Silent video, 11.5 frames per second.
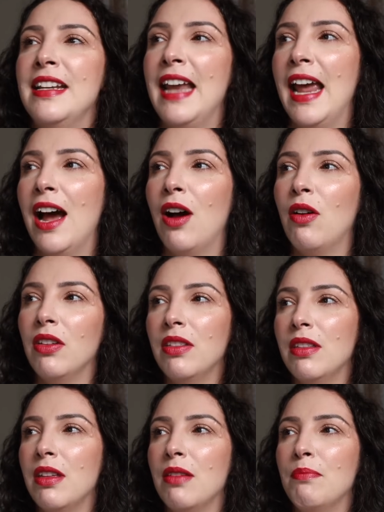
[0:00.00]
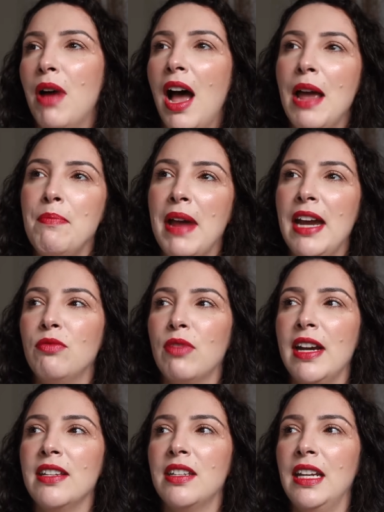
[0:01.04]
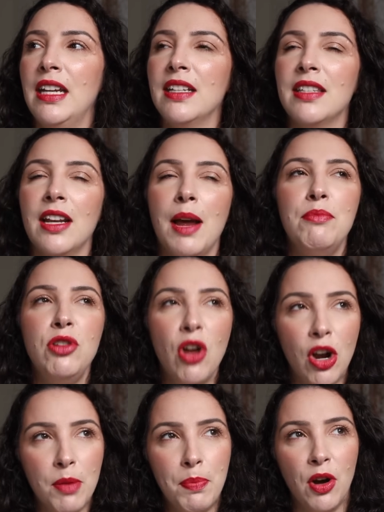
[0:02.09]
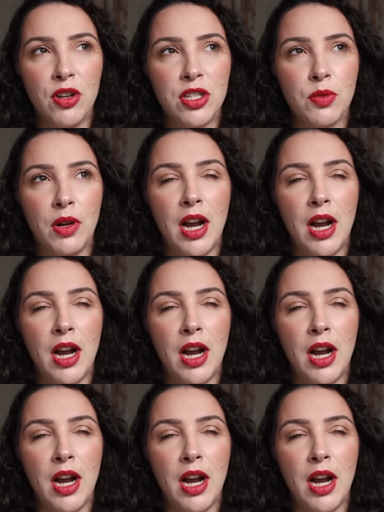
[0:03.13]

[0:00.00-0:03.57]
Now, my main reasoning is that I'm not opposed to